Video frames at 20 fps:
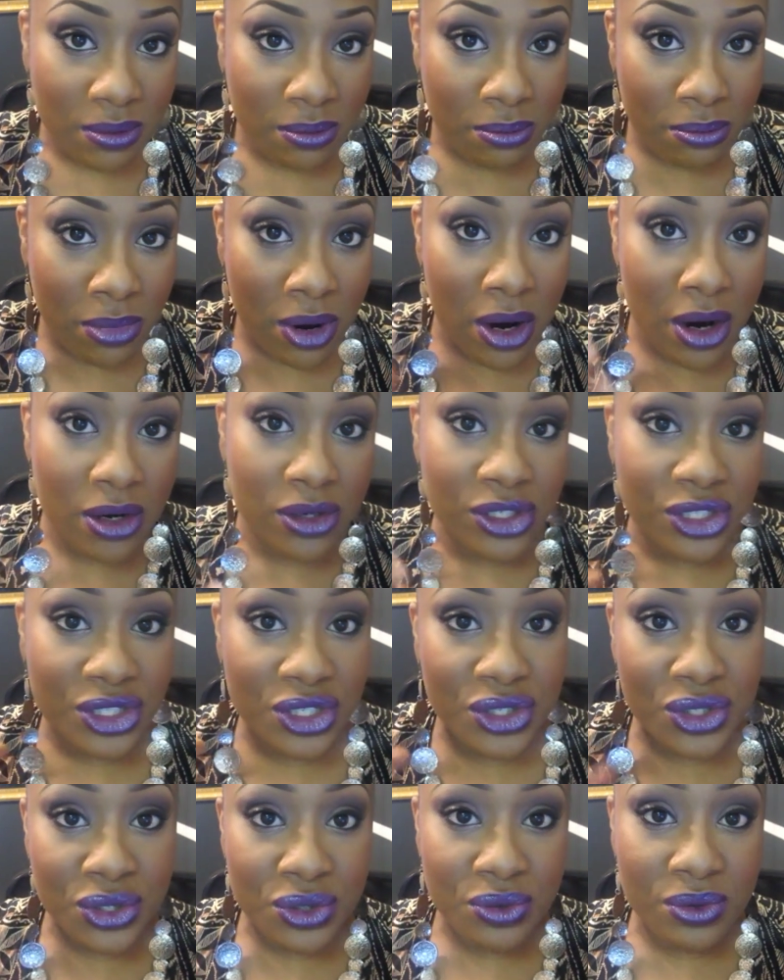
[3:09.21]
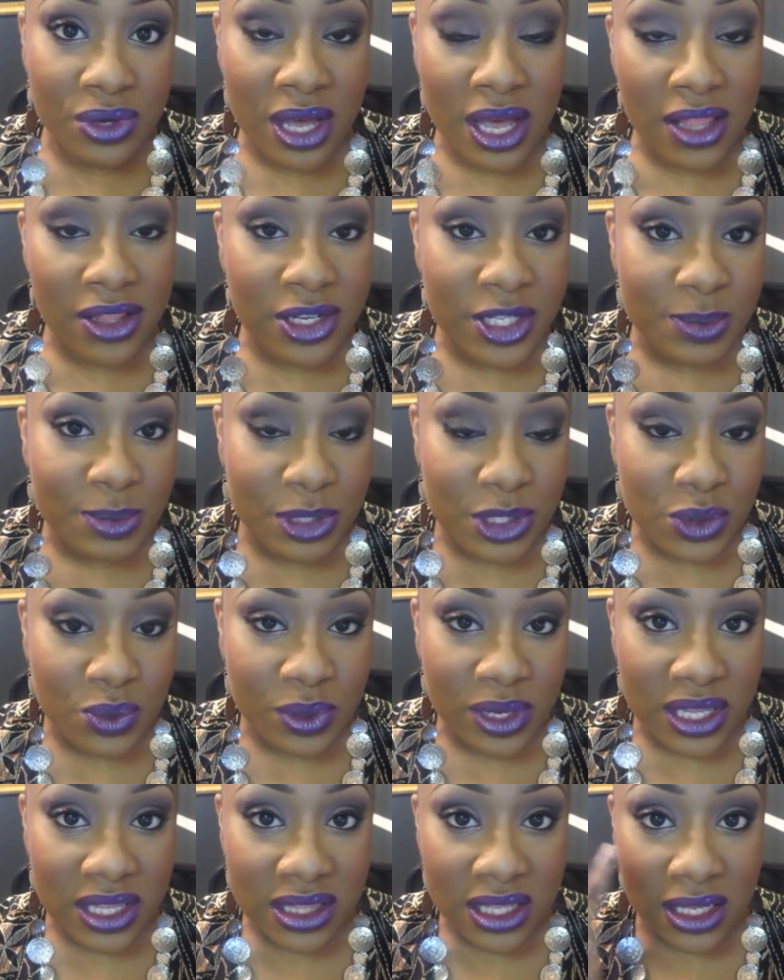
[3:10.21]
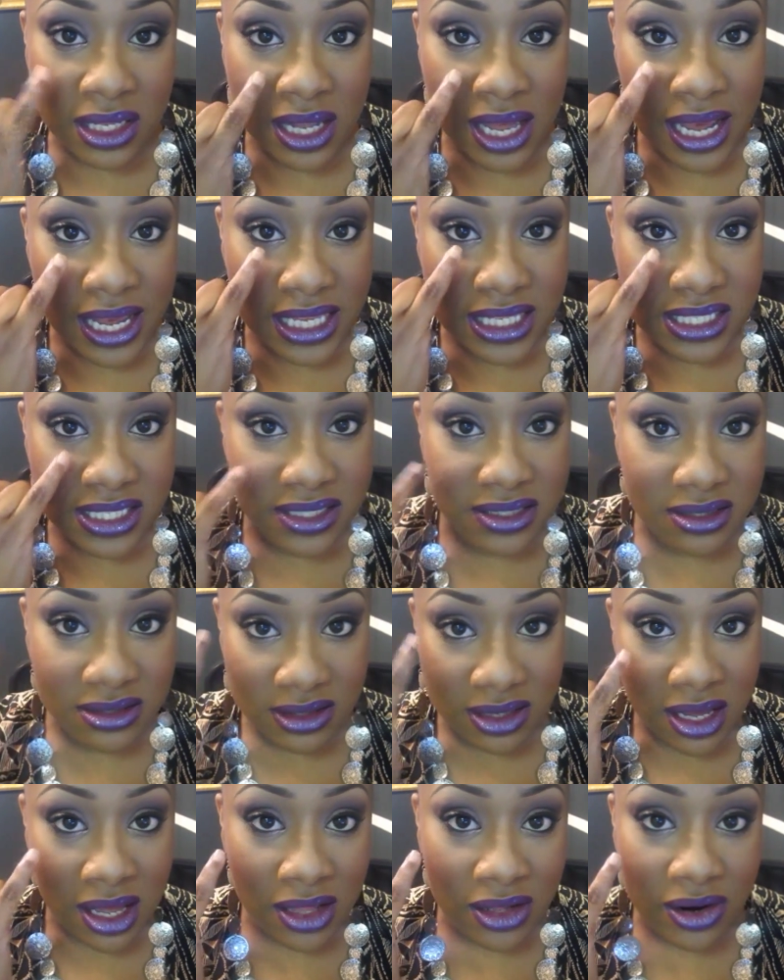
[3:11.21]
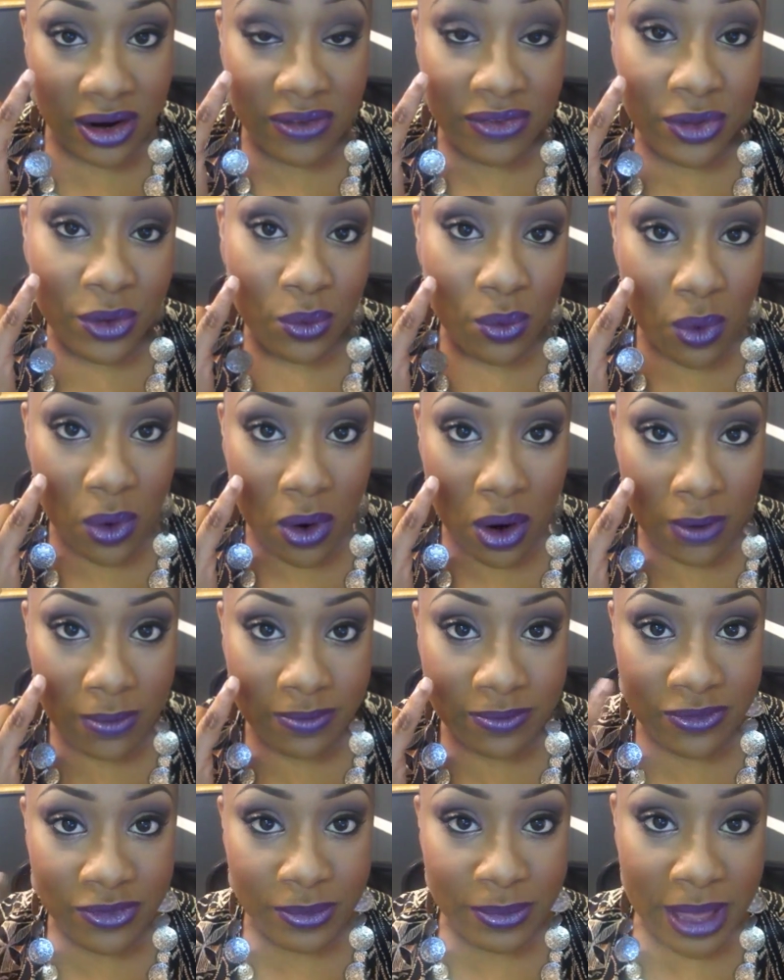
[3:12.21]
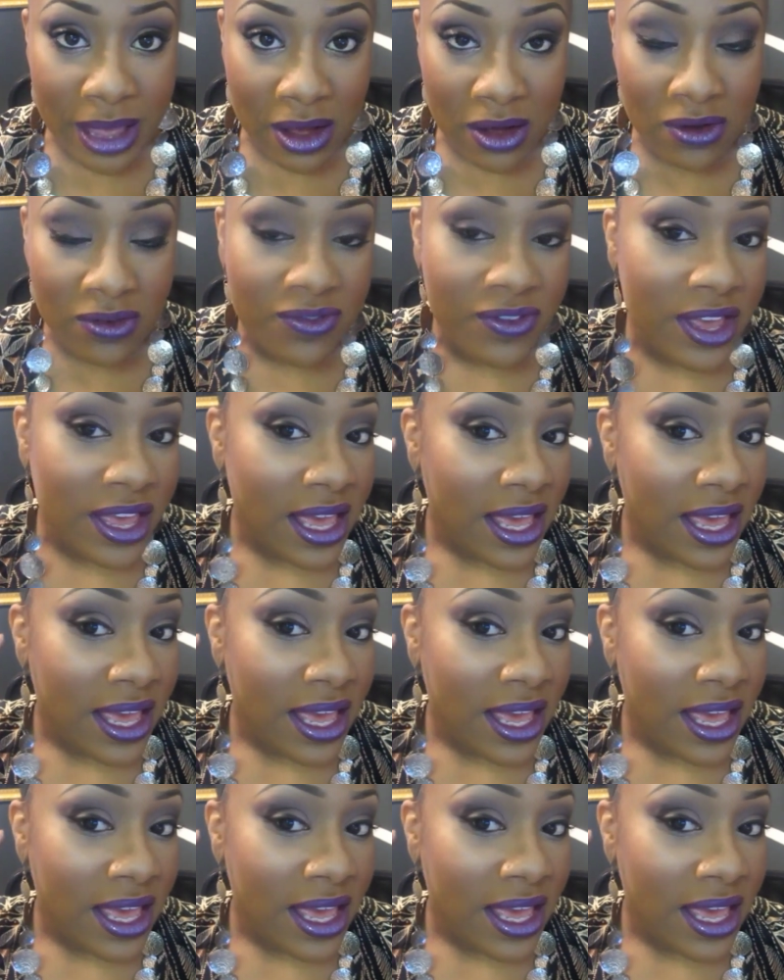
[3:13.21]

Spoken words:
merge the two colors between the light color of the warm from e.l.f.